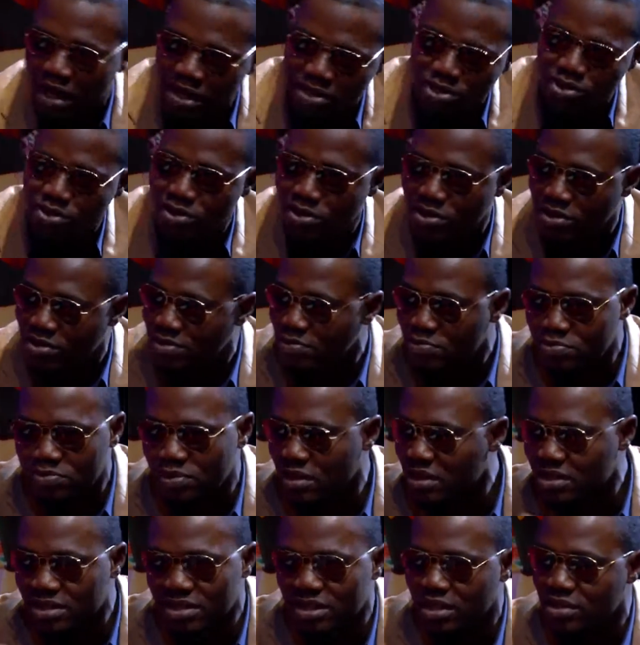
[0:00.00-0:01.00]
pastors,
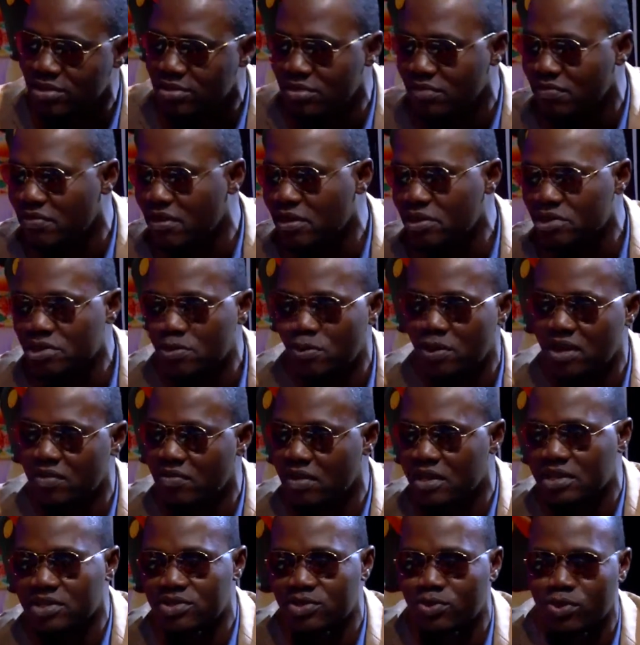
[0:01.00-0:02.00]
presidents of fellowship,
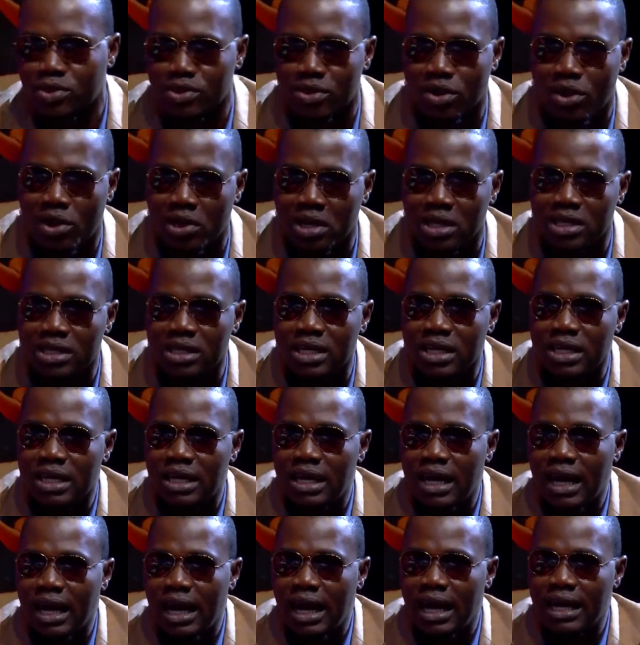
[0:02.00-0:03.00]
whatever it is you want to call it.
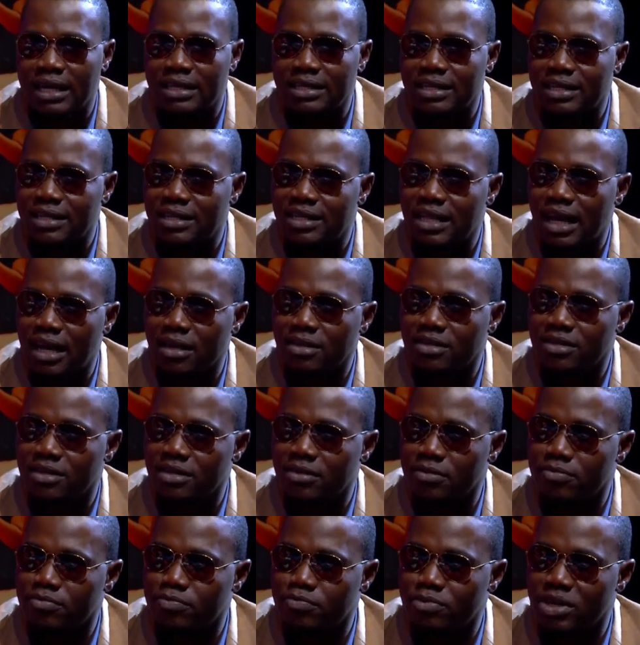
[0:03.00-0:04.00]
And that
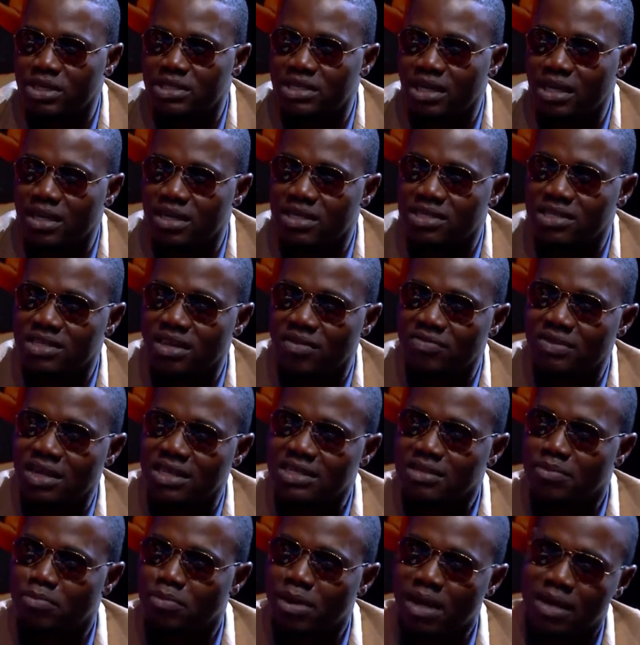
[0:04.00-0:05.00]
basically served
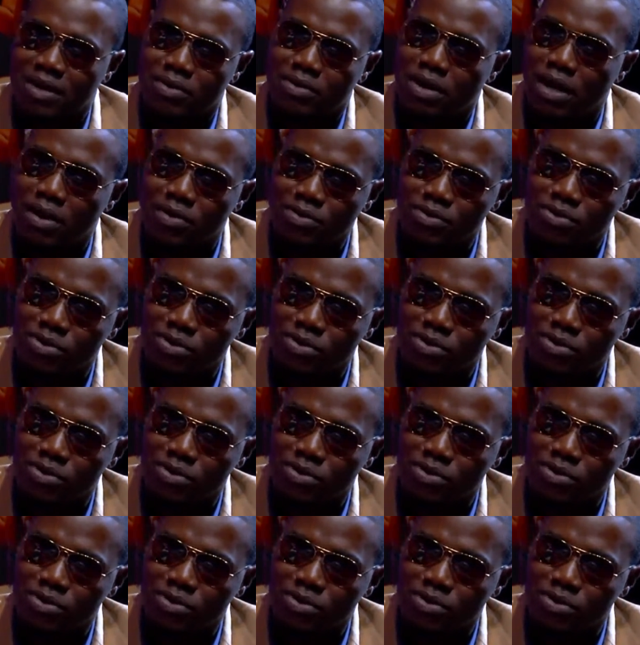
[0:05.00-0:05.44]
as a background.